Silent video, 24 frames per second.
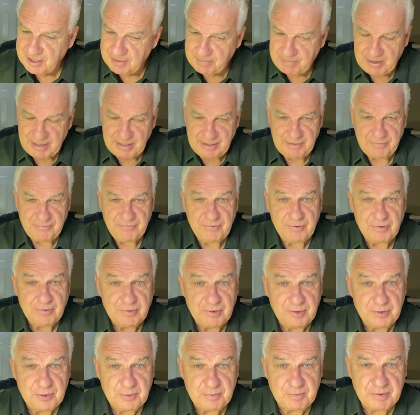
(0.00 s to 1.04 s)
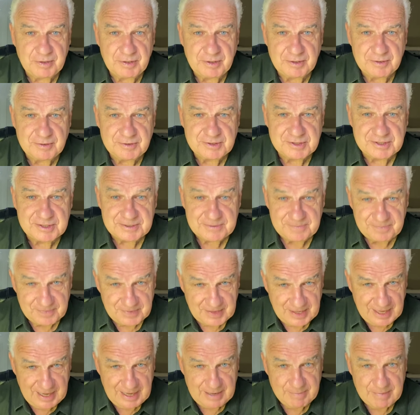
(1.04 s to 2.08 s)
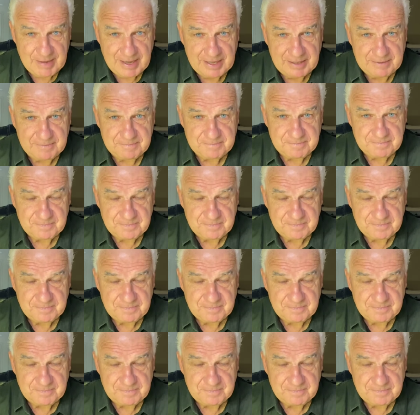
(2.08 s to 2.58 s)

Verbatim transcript: by the fruit you produce. Amen.